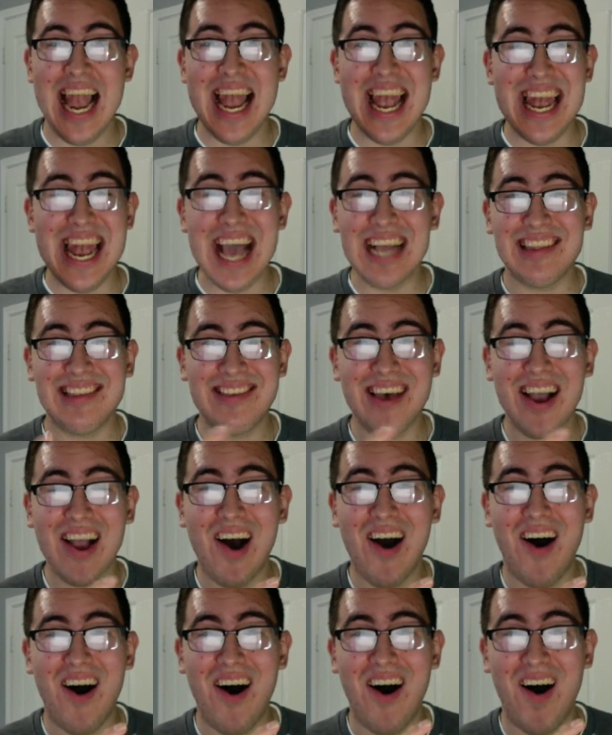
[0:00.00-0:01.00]
let's
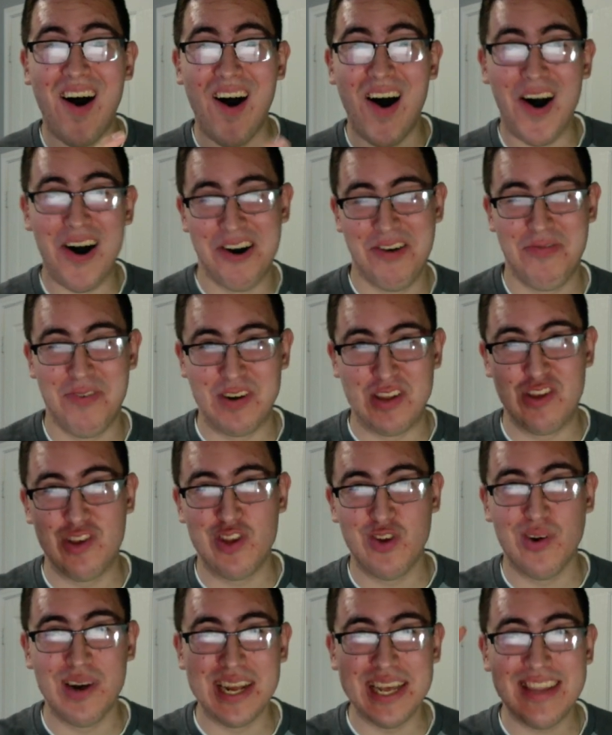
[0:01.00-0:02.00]
go for
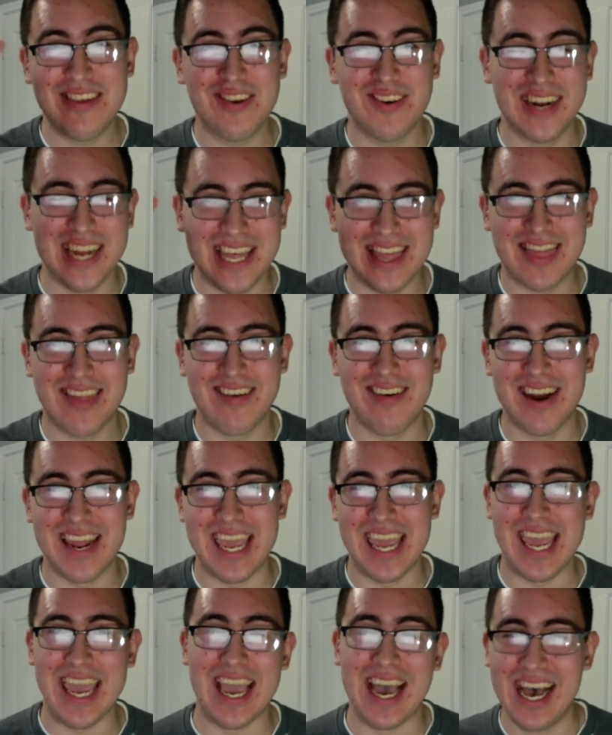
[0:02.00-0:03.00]

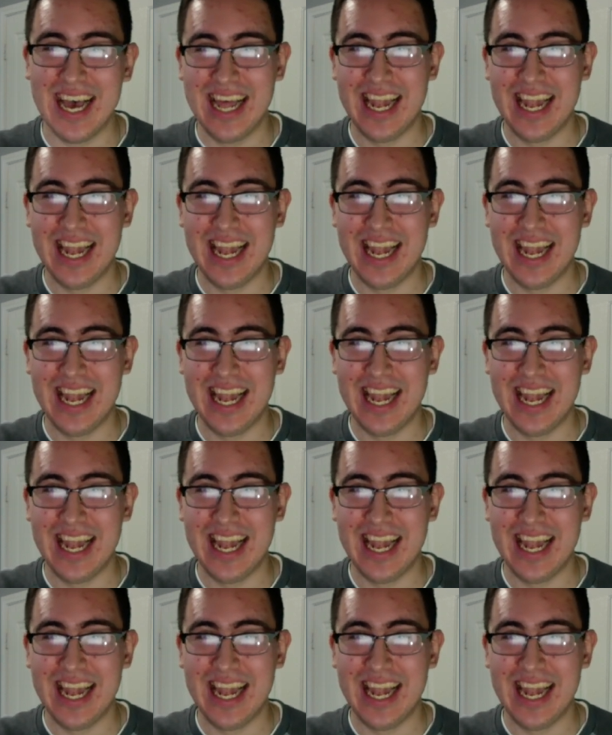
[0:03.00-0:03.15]
2023.